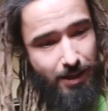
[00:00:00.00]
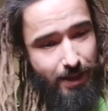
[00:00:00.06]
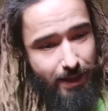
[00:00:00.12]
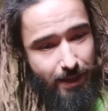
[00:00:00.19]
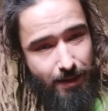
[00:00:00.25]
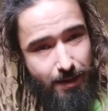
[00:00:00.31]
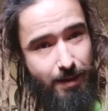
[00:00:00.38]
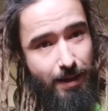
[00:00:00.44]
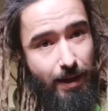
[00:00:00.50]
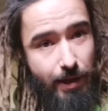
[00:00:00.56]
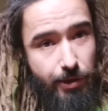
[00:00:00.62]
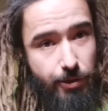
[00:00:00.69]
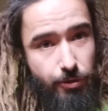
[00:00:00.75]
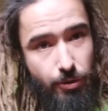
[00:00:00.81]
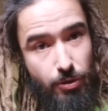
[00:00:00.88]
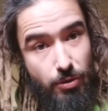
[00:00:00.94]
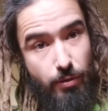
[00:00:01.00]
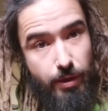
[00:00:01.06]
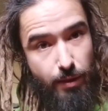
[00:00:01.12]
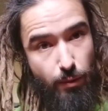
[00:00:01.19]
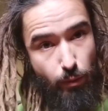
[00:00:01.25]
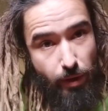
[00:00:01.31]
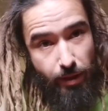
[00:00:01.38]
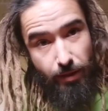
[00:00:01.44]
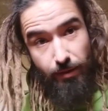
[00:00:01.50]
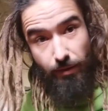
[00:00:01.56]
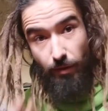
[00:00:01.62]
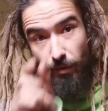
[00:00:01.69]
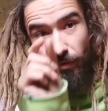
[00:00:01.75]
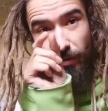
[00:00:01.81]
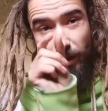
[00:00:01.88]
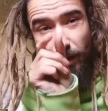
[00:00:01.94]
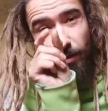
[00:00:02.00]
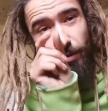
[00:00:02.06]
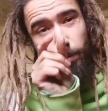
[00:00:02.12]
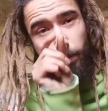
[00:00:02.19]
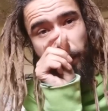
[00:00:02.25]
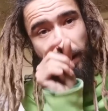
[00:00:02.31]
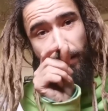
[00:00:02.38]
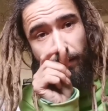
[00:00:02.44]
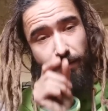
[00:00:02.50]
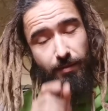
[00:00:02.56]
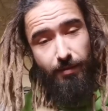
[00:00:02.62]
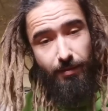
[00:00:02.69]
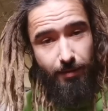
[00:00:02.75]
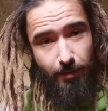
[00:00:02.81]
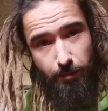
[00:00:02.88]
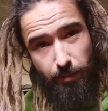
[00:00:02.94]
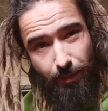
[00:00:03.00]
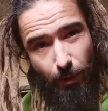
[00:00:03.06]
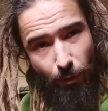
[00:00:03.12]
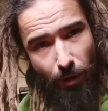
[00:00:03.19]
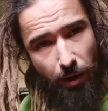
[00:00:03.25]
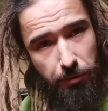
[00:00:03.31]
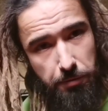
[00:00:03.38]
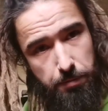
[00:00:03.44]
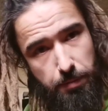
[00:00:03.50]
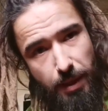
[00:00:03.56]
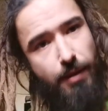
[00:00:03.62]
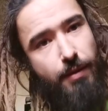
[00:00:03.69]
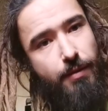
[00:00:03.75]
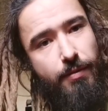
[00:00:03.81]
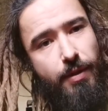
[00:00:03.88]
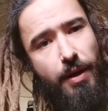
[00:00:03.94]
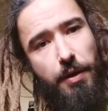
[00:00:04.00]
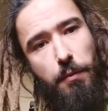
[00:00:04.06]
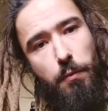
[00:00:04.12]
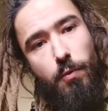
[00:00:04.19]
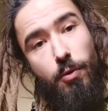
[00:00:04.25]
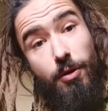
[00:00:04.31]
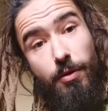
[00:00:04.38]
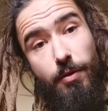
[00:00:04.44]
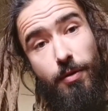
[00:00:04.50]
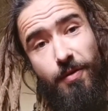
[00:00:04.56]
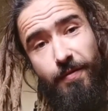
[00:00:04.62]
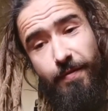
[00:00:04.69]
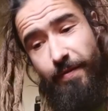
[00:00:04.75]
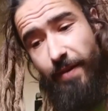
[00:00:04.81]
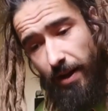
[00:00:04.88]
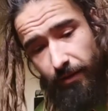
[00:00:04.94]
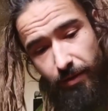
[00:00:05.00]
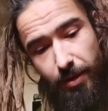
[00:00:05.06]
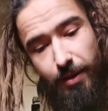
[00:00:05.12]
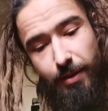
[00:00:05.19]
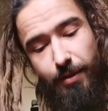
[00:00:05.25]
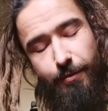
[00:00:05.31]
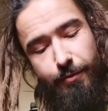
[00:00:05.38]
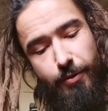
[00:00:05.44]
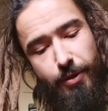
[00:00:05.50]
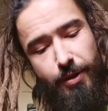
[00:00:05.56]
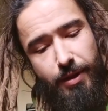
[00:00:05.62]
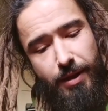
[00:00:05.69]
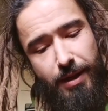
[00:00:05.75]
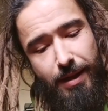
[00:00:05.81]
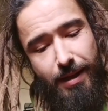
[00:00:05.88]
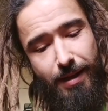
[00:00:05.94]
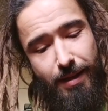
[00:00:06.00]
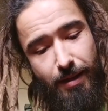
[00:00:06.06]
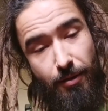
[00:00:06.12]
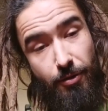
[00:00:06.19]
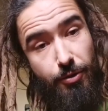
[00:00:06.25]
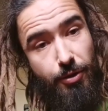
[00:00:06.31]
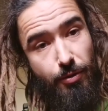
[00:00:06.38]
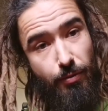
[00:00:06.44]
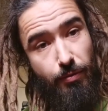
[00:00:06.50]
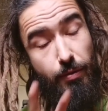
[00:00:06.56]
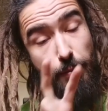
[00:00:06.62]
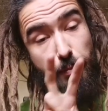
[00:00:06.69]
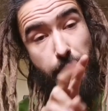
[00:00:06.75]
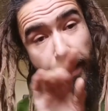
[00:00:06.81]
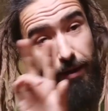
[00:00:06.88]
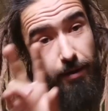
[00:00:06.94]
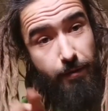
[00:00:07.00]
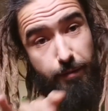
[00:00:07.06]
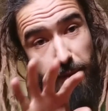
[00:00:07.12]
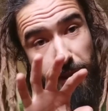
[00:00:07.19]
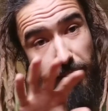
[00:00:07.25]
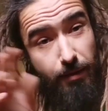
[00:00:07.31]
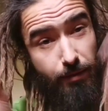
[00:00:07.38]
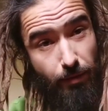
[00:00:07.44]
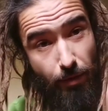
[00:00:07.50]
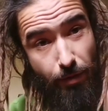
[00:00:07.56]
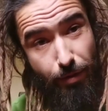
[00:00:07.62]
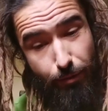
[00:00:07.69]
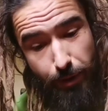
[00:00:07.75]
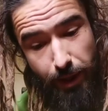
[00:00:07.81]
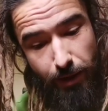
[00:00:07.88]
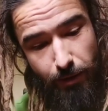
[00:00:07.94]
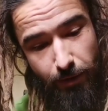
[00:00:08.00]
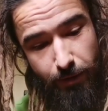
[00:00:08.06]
Like I could do it with single beats, round beats, and it would look vastly different. Could use a pair of beats or three